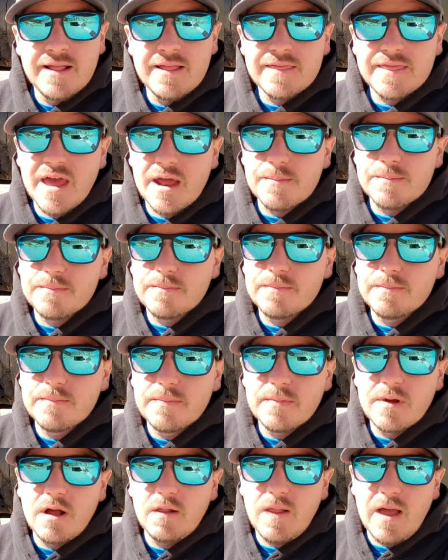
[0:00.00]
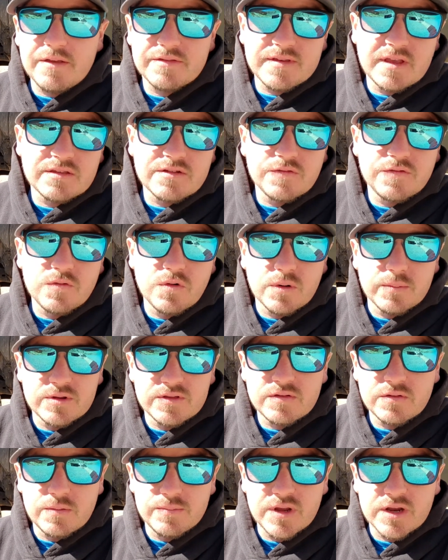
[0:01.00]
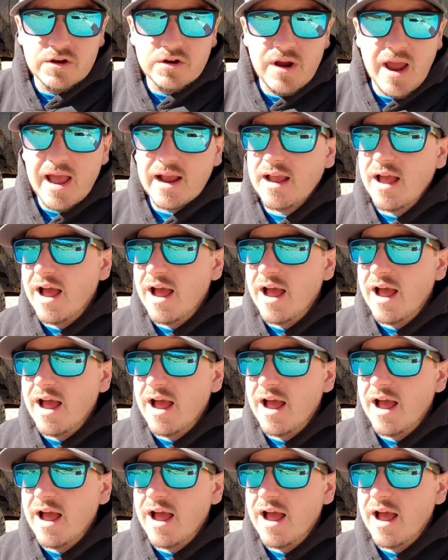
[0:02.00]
that allows that to form into a big crack.